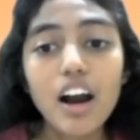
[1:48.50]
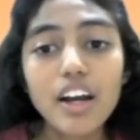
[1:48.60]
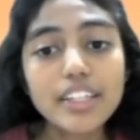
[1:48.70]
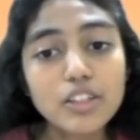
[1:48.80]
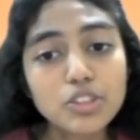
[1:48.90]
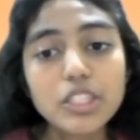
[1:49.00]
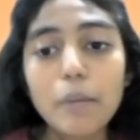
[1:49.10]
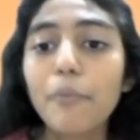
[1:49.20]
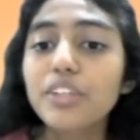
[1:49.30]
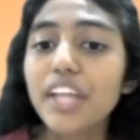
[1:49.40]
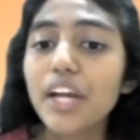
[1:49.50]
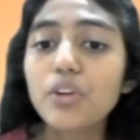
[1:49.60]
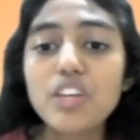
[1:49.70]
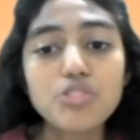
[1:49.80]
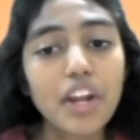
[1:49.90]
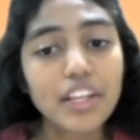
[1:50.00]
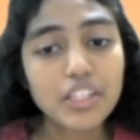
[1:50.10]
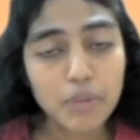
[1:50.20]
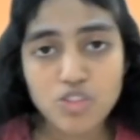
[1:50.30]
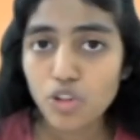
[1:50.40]
It also supports the regulation and
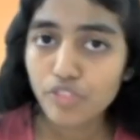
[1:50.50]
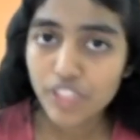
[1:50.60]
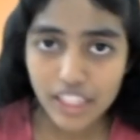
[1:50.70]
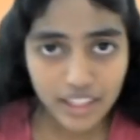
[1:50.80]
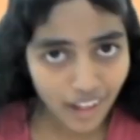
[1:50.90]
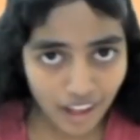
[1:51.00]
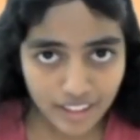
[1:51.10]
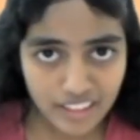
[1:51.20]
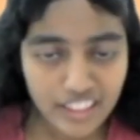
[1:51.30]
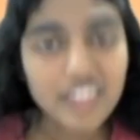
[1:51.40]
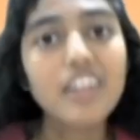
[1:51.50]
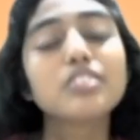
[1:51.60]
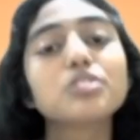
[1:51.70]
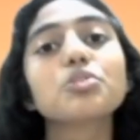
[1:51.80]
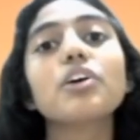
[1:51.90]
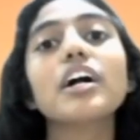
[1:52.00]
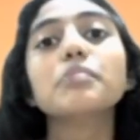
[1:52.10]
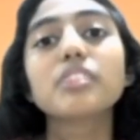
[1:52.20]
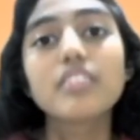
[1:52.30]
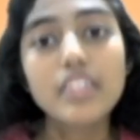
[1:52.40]
expression of DNA and RNA. It also
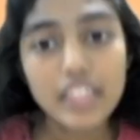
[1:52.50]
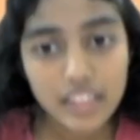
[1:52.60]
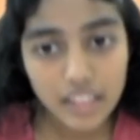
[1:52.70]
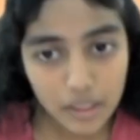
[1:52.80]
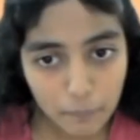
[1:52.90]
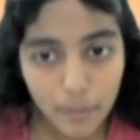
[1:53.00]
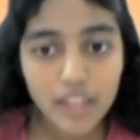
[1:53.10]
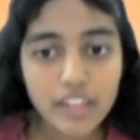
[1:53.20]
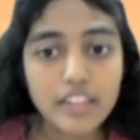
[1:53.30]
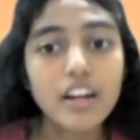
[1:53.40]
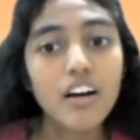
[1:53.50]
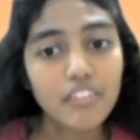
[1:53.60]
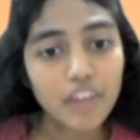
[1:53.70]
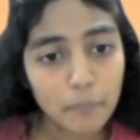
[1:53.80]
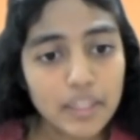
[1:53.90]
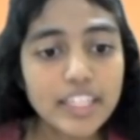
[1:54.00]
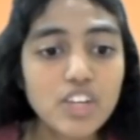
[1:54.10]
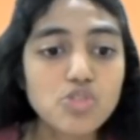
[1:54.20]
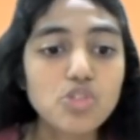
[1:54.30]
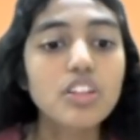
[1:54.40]
helps in the DNA repairing,
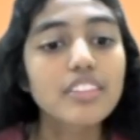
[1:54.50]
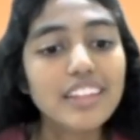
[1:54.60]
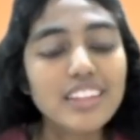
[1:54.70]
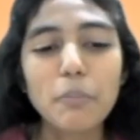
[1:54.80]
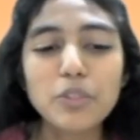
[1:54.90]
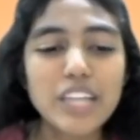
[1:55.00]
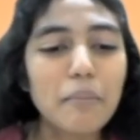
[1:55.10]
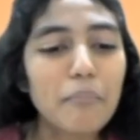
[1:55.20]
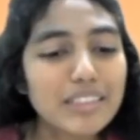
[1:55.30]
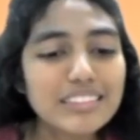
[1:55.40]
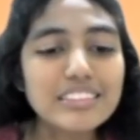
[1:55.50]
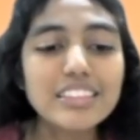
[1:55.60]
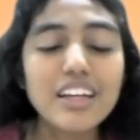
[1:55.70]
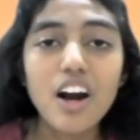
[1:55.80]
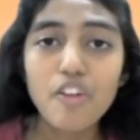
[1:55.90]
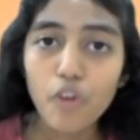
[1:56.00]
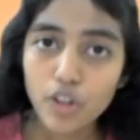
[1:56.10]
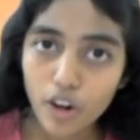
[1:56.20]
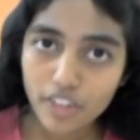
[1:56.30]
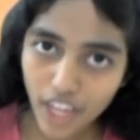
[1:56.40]
replication, then supports our muscles for
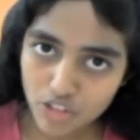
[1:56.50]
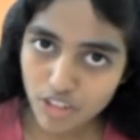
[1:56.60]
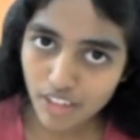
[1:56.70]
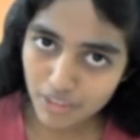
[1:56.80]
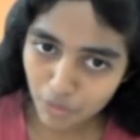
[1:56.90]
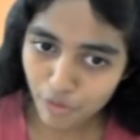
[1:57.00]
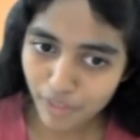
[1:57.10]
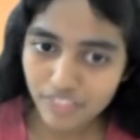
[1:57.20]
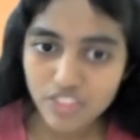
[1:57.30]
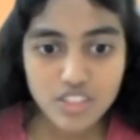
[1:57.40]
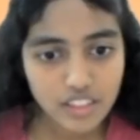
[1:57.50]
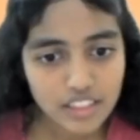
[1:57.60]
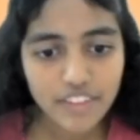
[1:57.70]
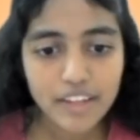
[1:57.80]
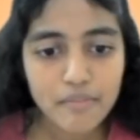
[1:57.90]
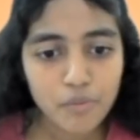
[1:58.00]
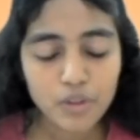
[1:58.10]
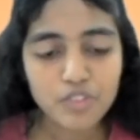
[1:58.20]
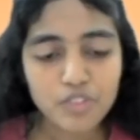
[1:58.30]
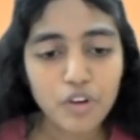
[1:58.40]
contraction and the movement, which is really very
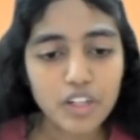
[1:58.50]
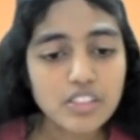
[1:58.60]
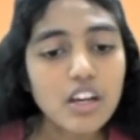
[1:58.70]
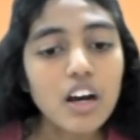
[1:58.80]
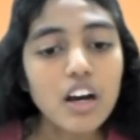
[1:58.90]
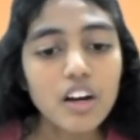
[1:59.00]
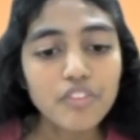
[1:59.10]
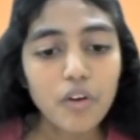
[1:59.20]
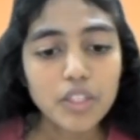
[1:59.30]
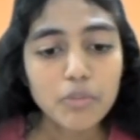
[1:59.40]
important for us for the